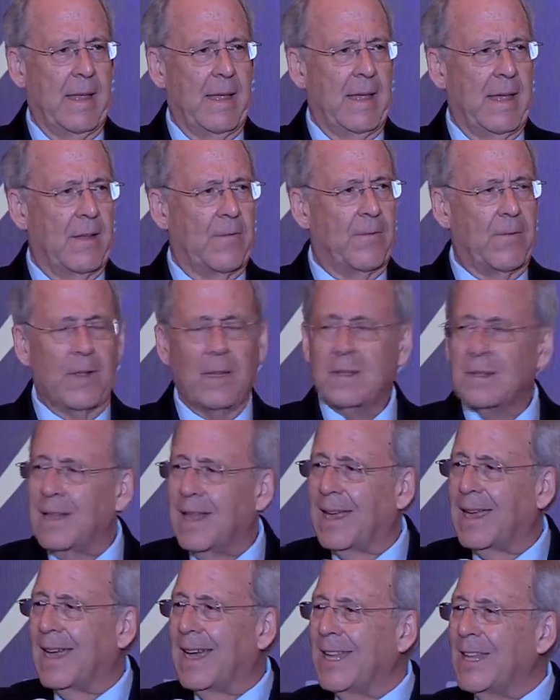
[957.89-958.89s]
it felt
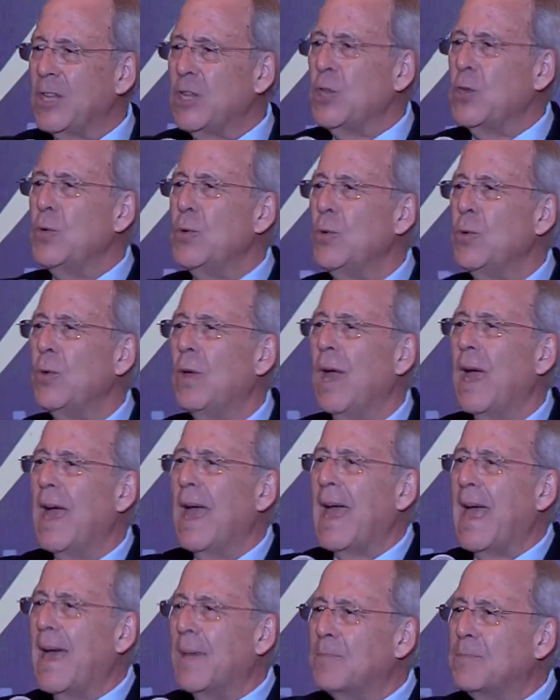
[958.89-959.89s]
like I knew
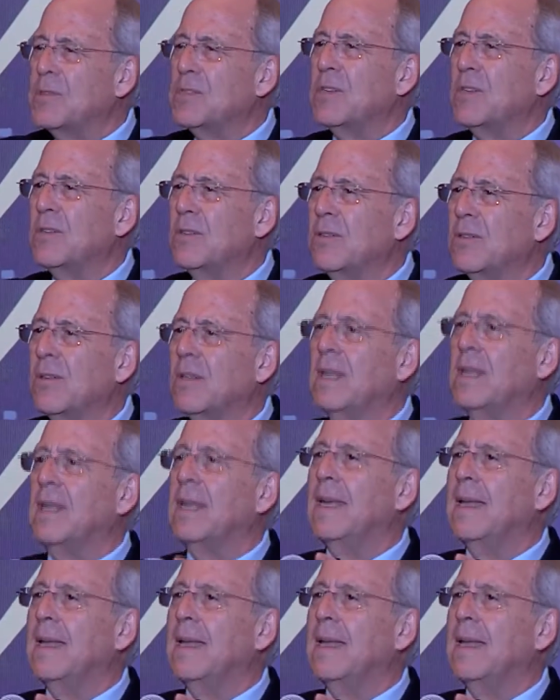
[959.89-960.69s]
absolutely